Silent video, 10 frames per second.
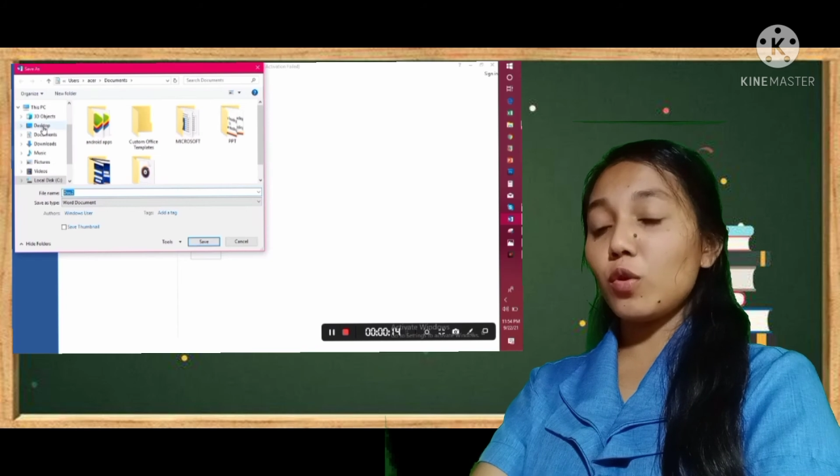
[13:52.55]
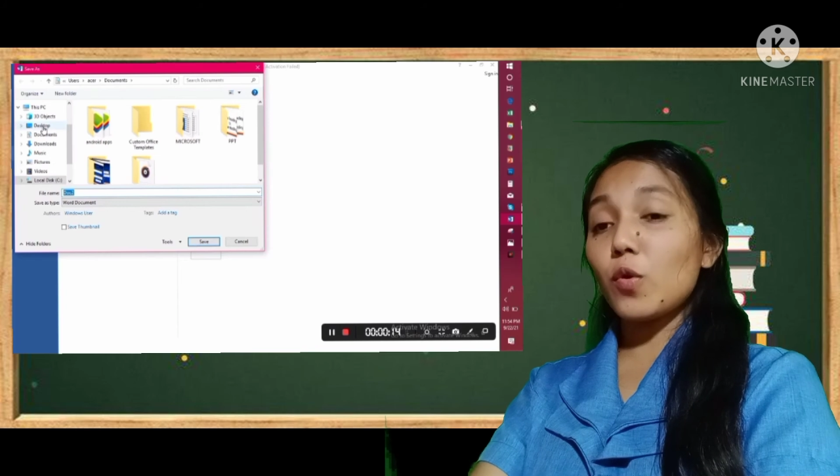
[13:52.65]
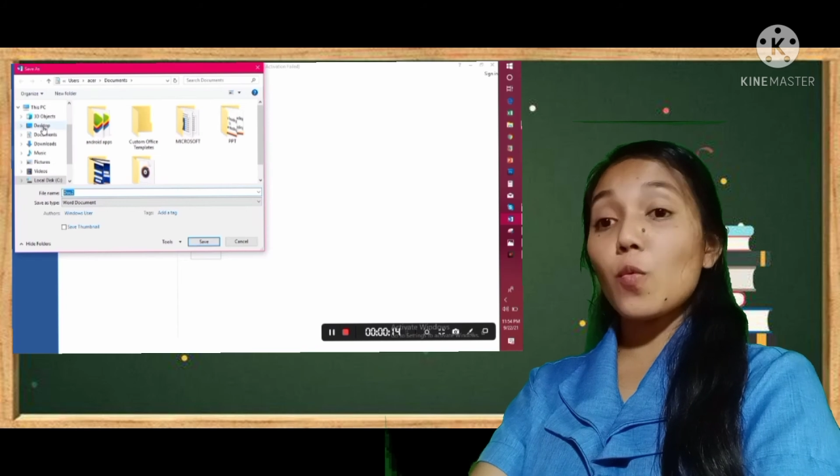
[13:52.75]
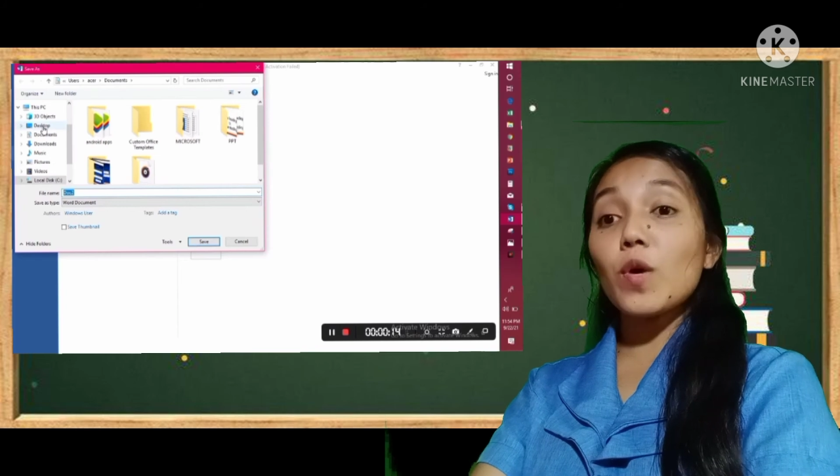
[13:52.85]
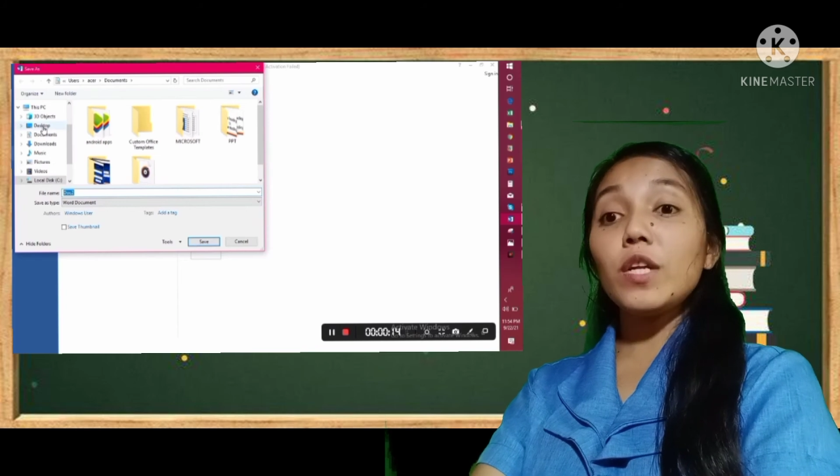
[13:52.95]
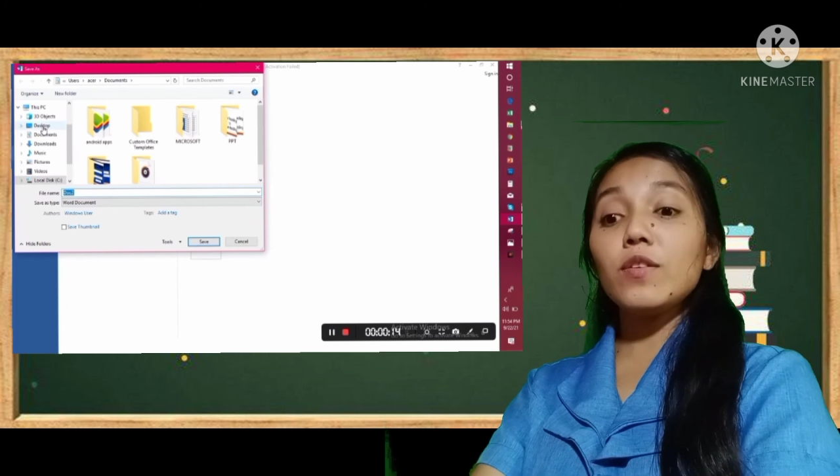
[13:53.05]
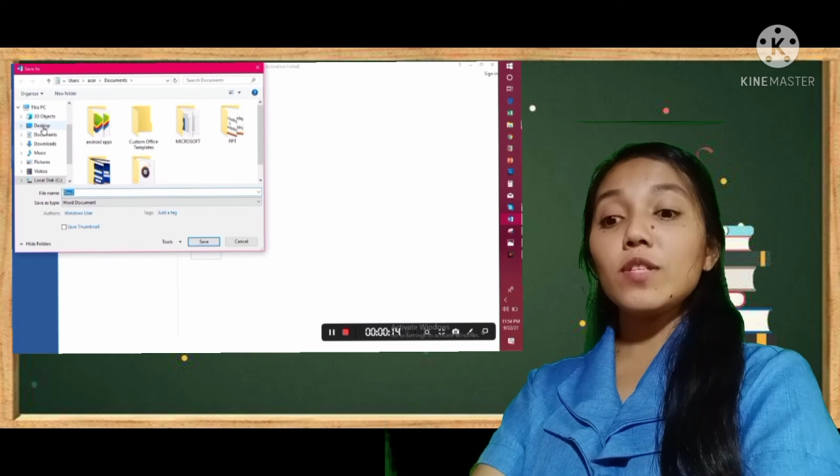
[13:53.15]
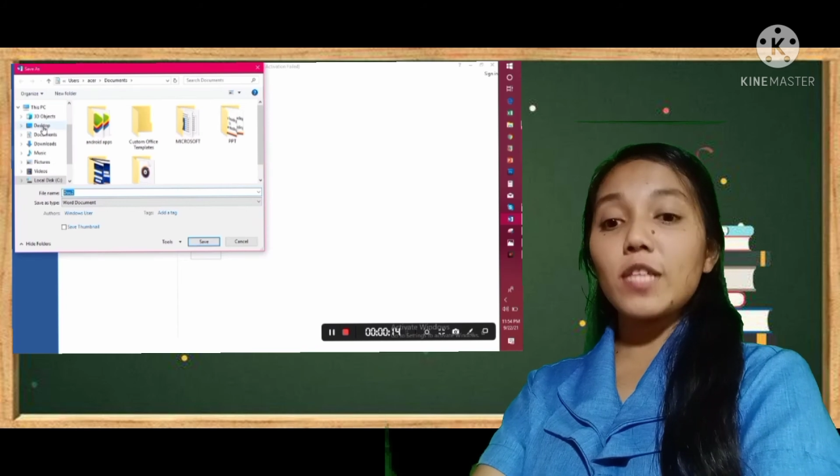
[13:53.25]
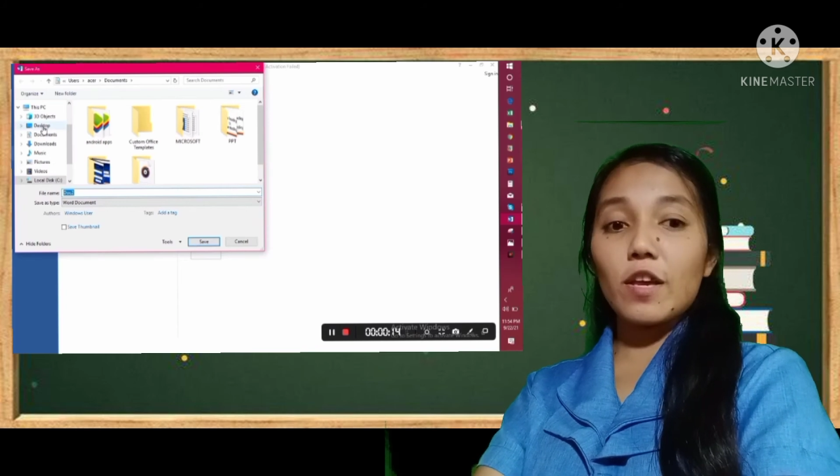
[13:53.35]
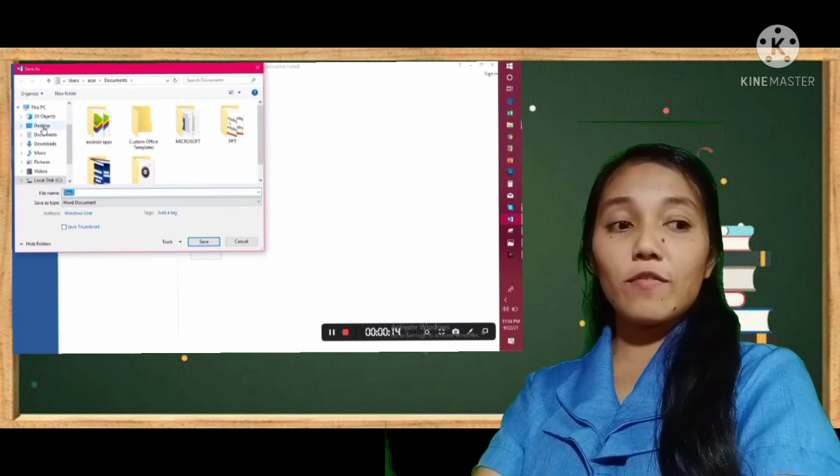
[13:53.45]
or where you
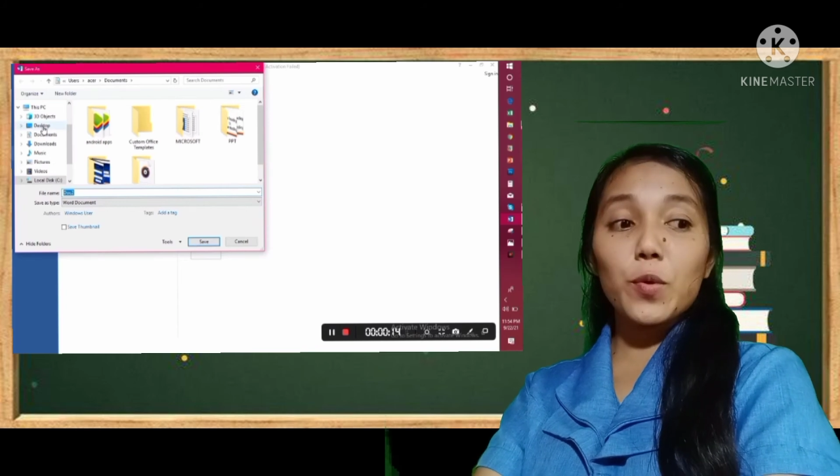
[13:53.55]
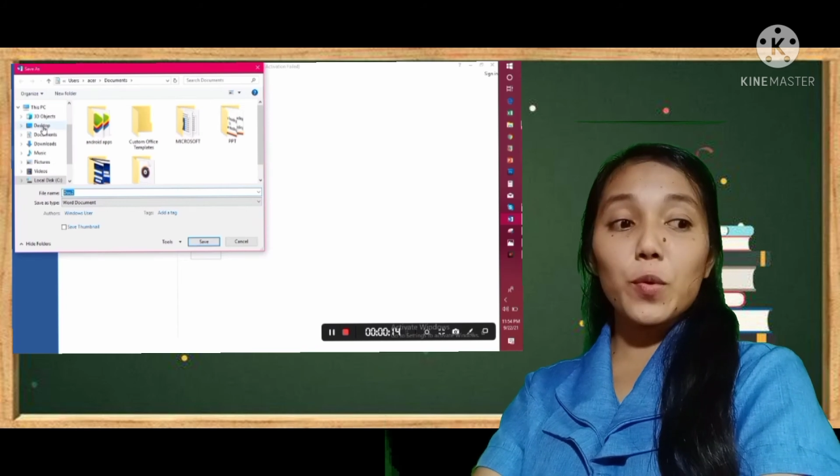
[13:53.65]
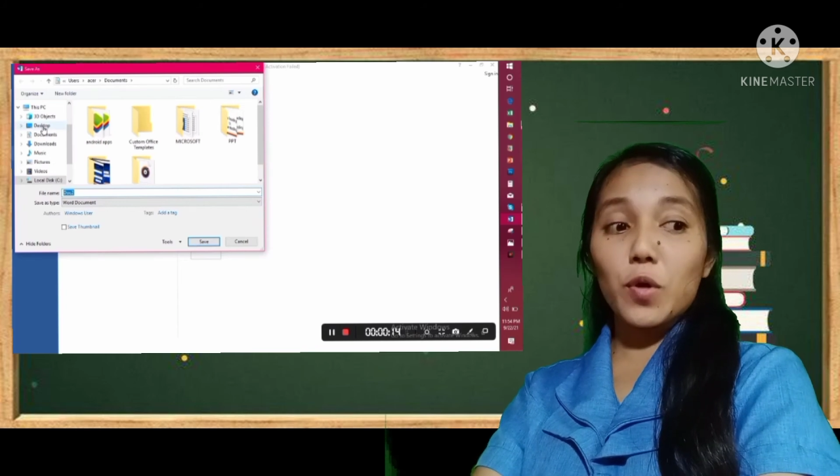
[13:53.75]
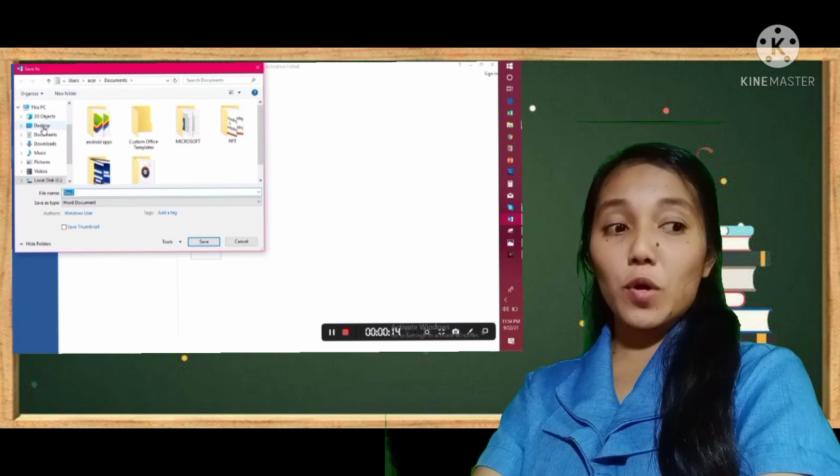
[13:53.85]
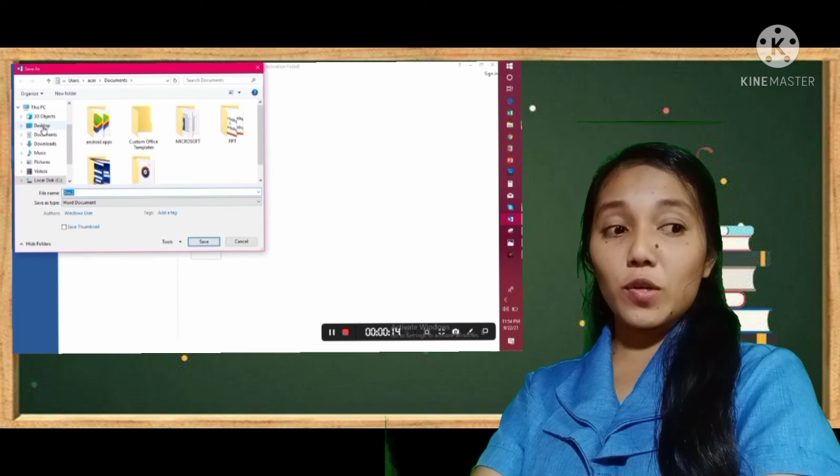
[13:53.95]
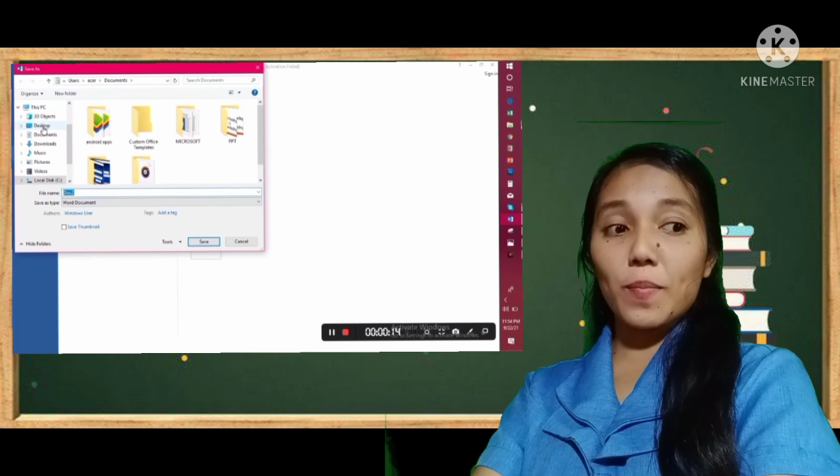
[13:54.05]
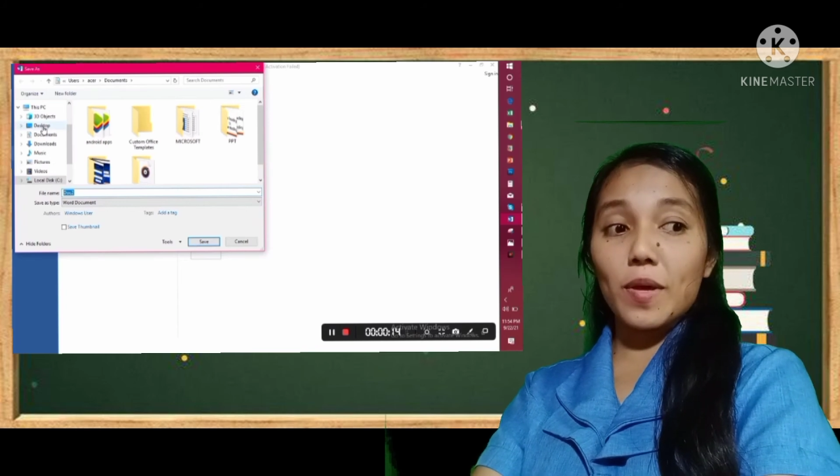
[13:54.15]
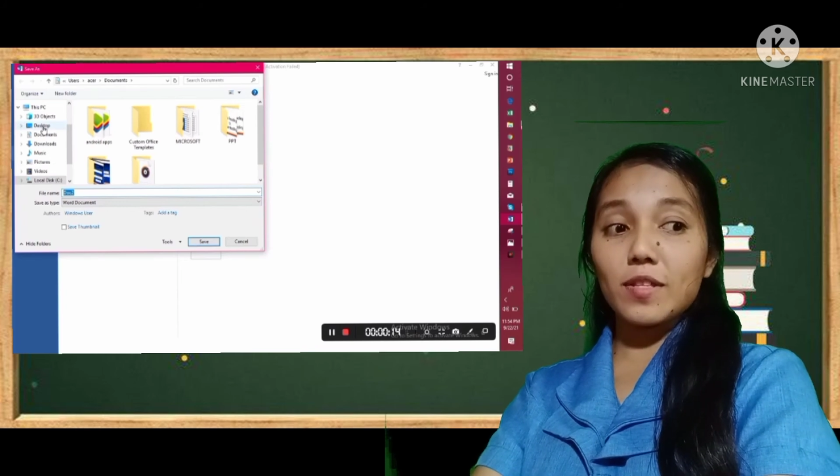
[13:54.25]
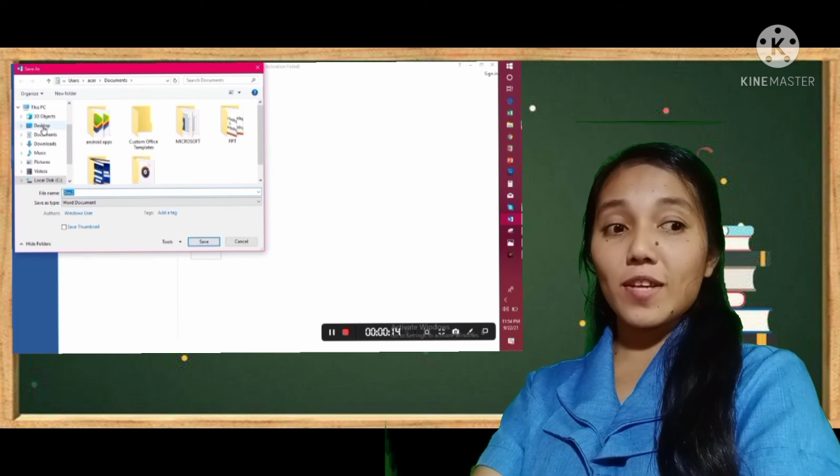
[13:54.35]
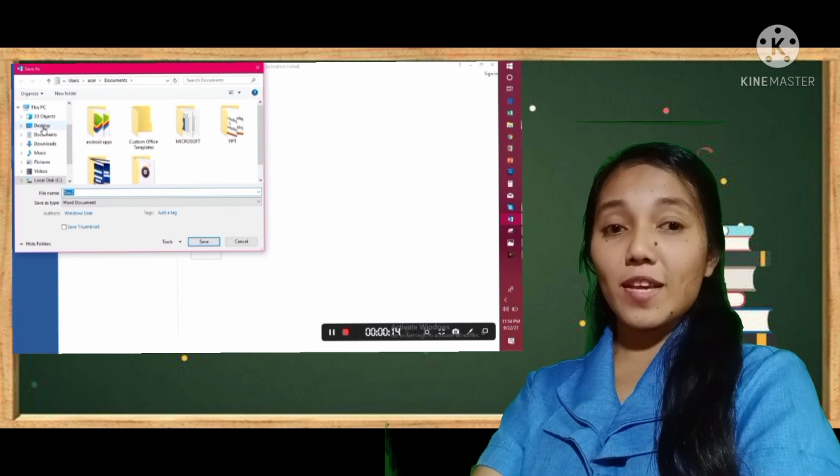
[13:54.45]
save your
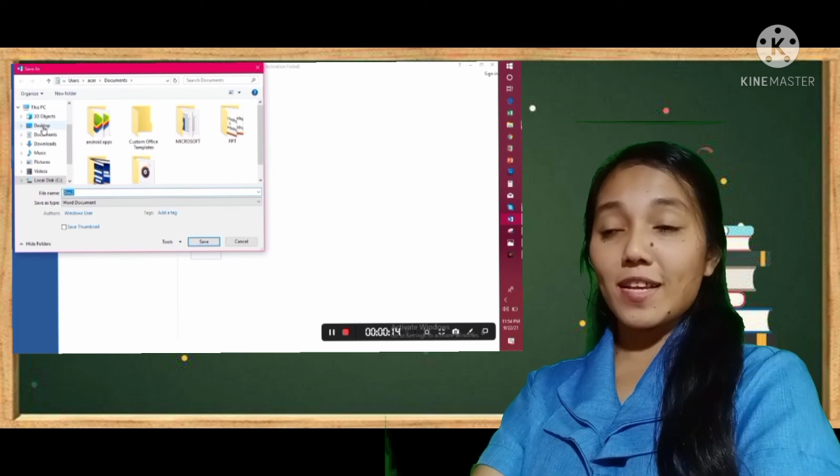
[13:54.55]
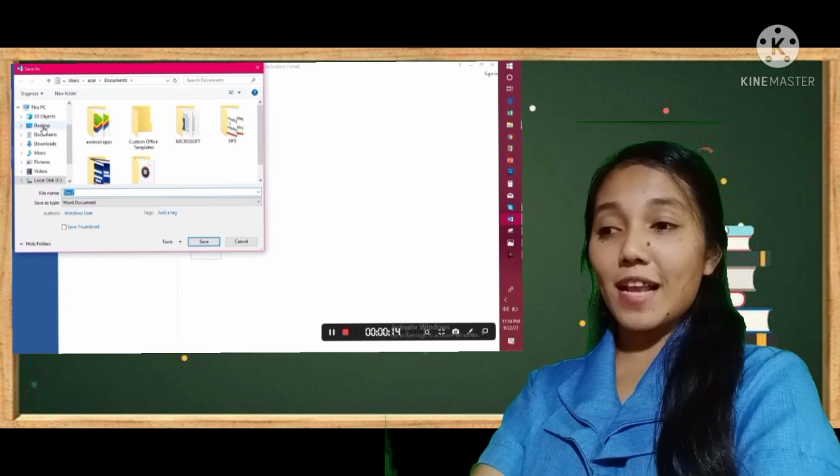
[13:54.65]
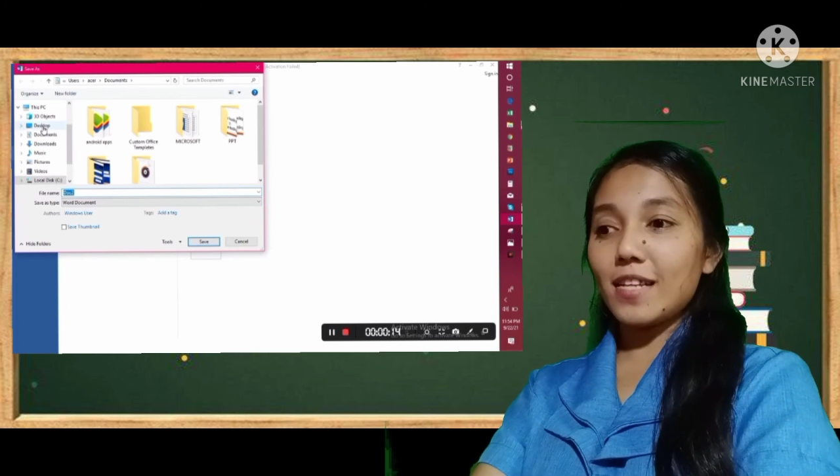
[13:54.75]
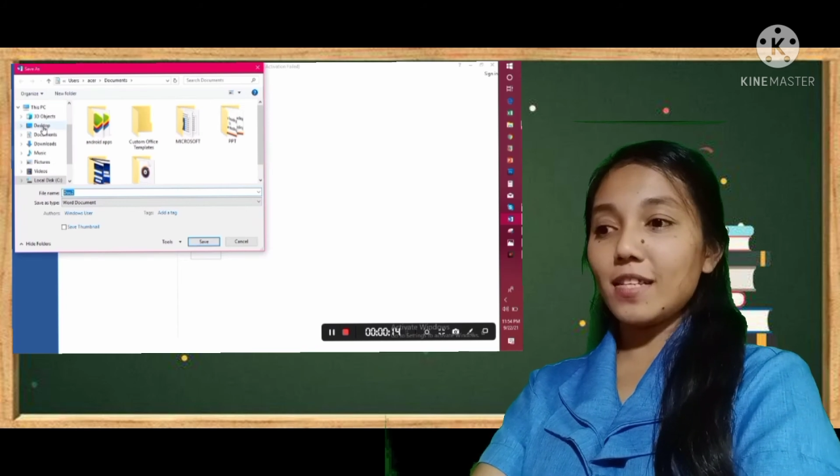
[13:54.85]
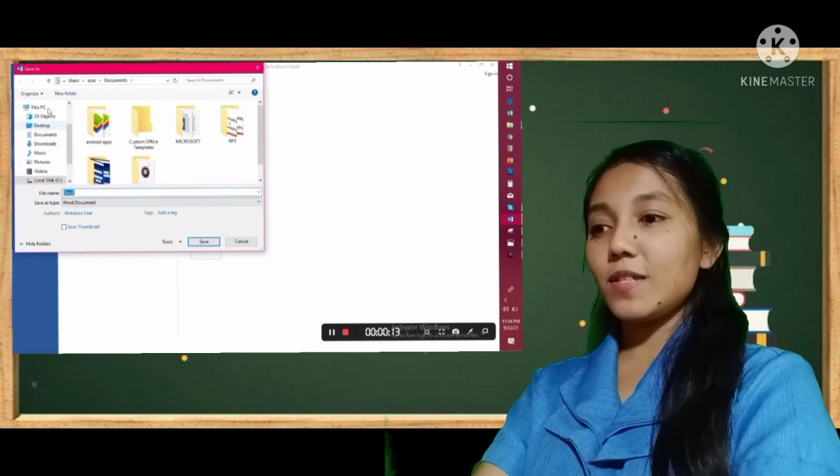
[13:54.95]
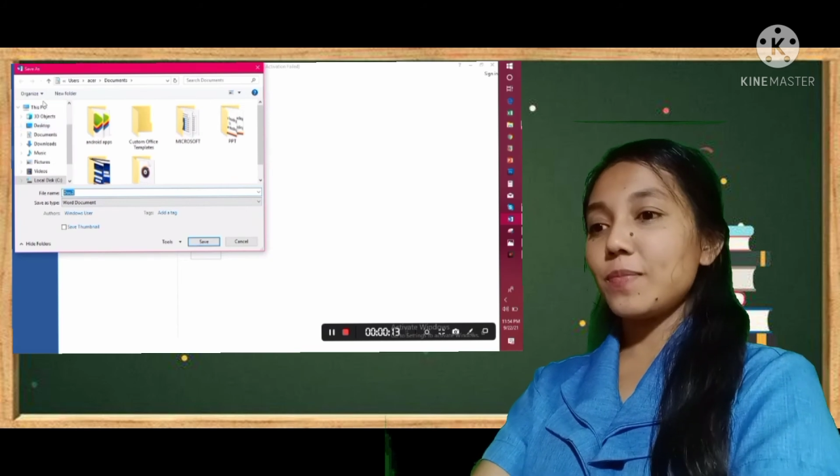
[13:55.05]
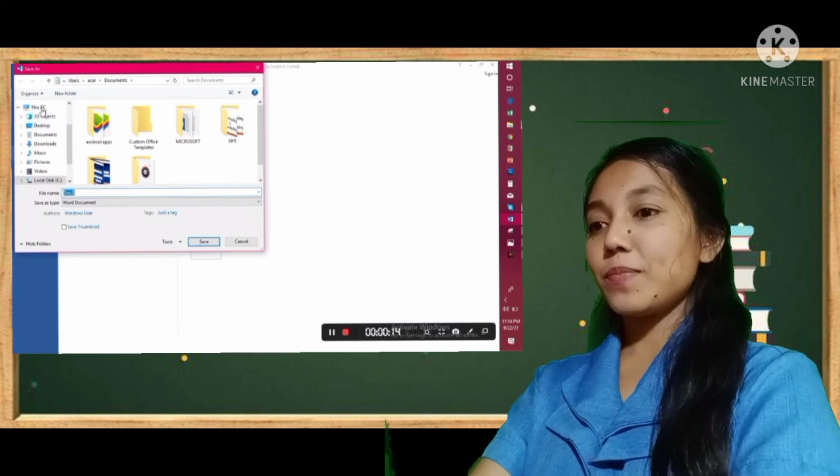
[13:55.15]
documents. Okay, class?